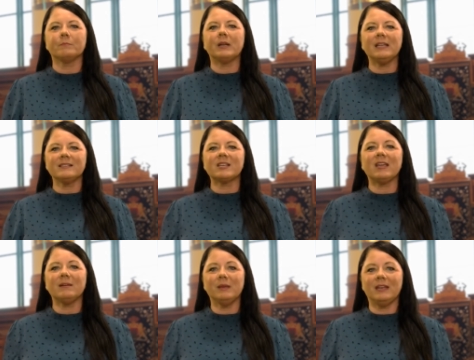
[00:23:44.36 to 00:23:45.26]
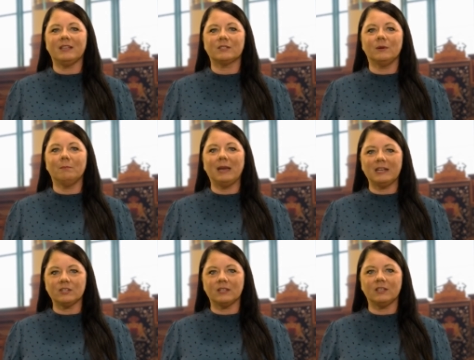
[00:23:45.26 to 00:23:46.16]
Please take a minute to
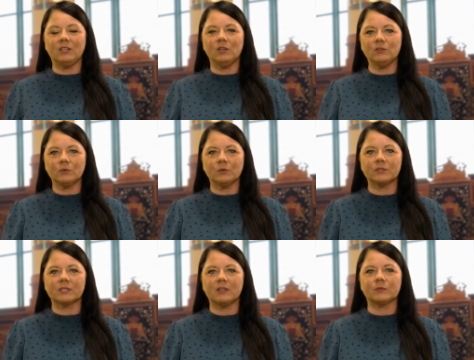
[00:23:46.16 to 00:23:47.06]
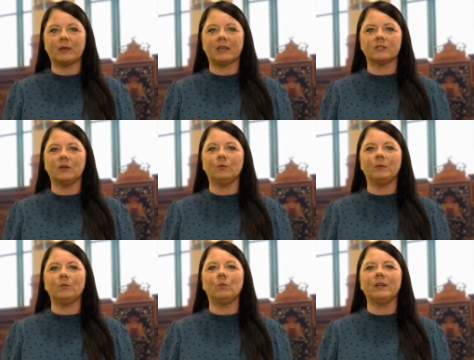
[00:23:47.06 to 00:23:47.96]
imagine the usual suspects who would
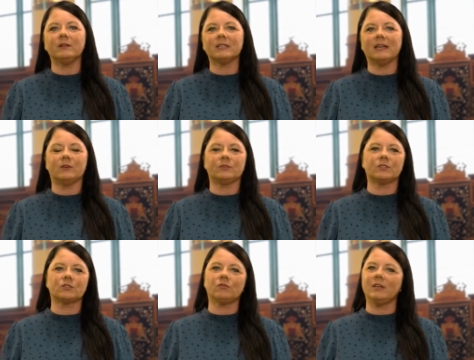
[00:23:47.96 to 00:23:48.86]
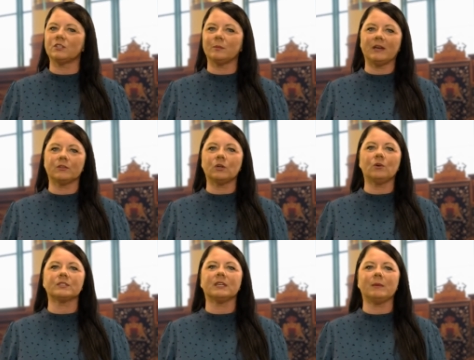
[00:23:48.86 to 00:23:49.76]
be wheeled out to screech about
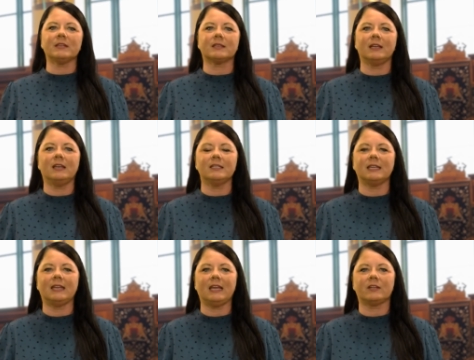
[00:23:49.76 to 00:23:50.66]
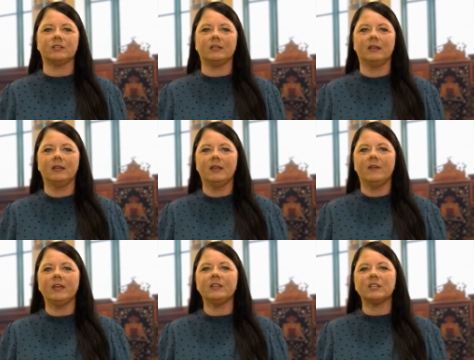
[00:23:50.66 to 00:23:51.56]
toxic masculinity in action.
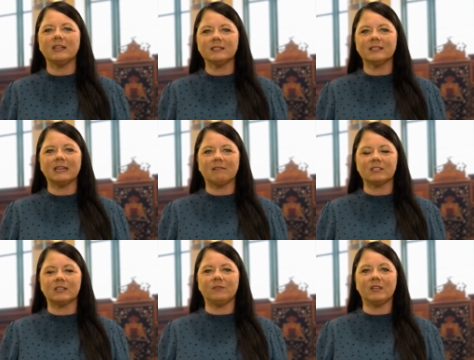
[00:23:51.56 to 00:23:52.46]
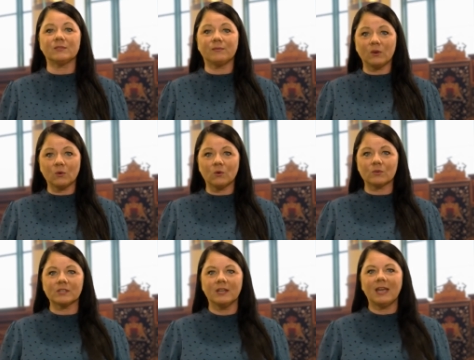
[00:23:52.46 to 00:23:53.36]
Their gendered narrative is
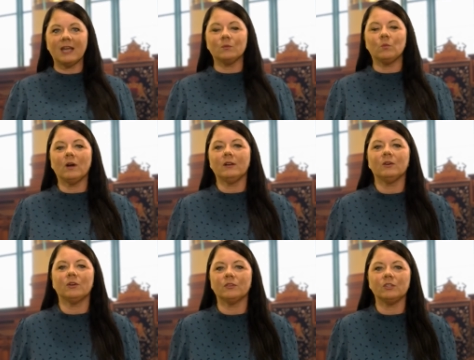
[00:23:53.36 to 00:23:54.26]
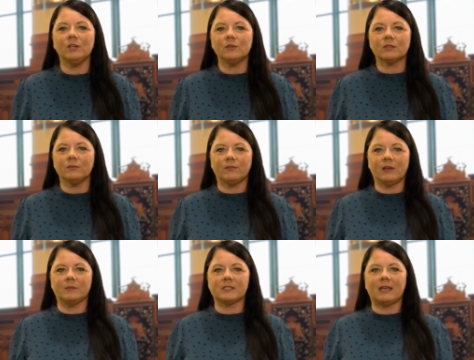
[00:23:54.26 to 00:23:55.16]
flawed, and one look at the news
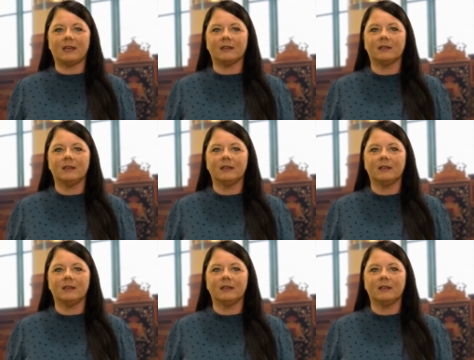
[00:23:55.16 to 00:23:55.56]
confirms that.